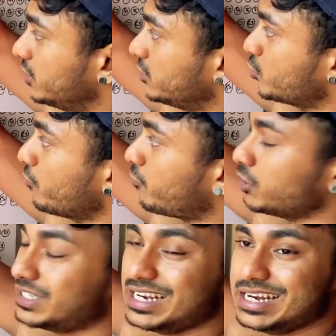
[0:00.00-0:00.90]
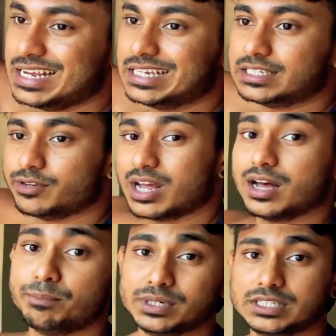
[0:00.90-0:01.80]
So 14 is
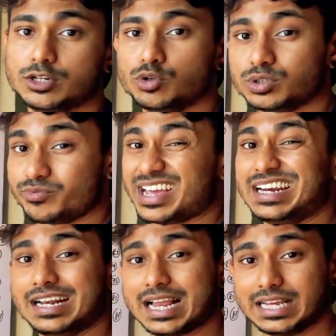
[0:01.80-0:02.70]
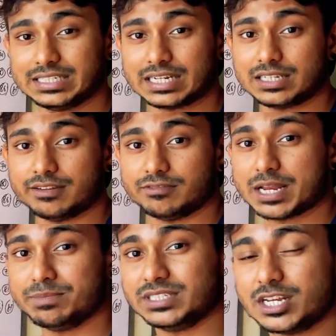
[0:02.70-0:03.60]
a person who is very less active.
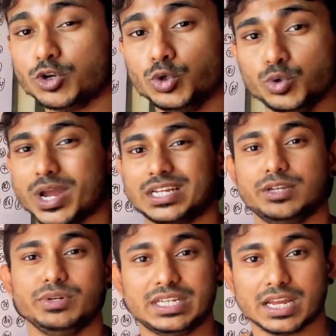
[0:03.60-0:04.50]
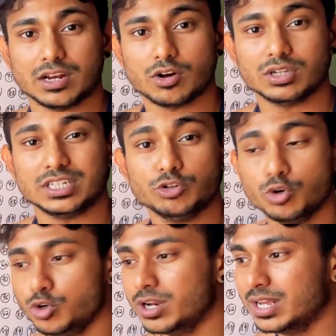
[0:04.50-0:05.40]
That means they don't do activity at all.
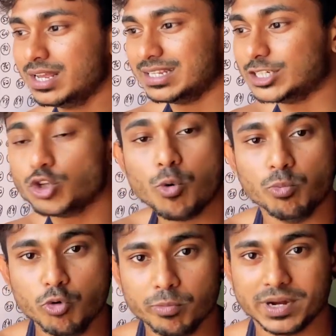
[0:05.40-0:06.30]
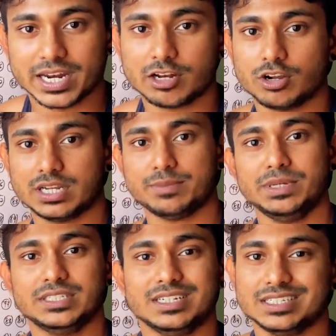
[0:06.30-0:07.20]
There's no movement at all. That
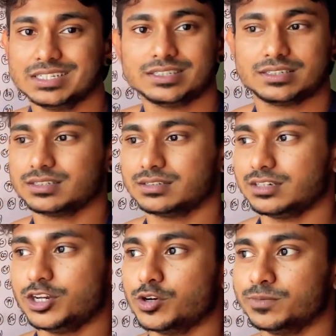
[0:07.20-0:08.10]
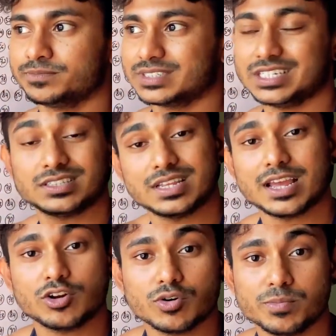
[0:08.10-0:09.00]
means they just stay
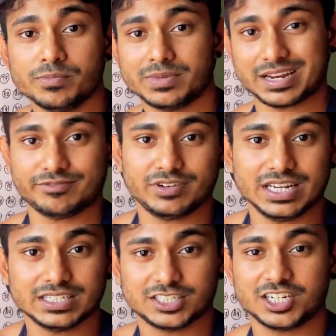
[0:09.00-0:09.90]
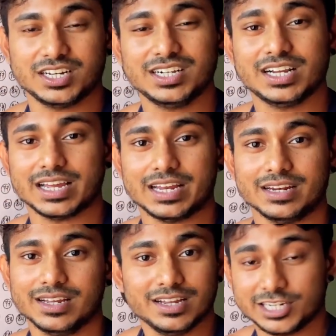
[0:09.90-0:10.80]
at home, Netflix, chill, and
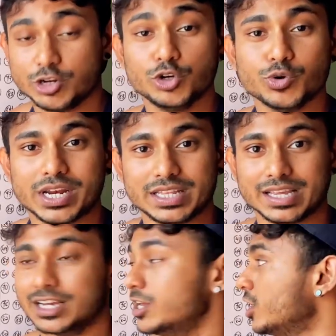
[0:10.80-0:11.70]
they don't do anything.